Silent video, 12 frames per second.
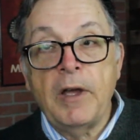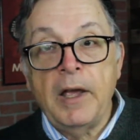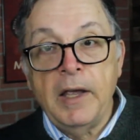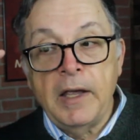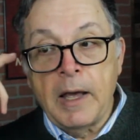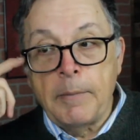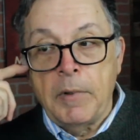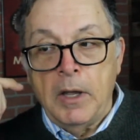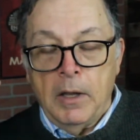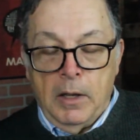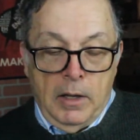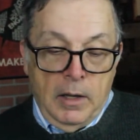a
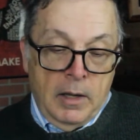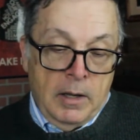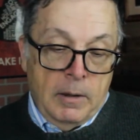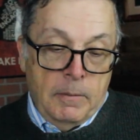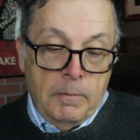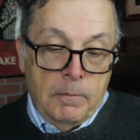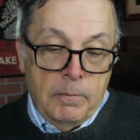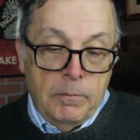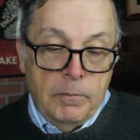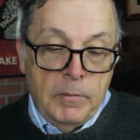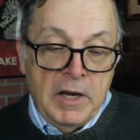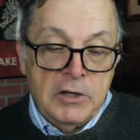
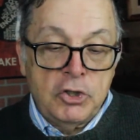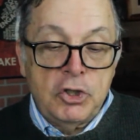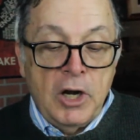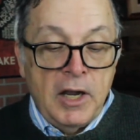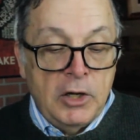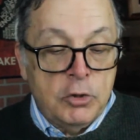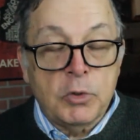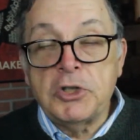exchange,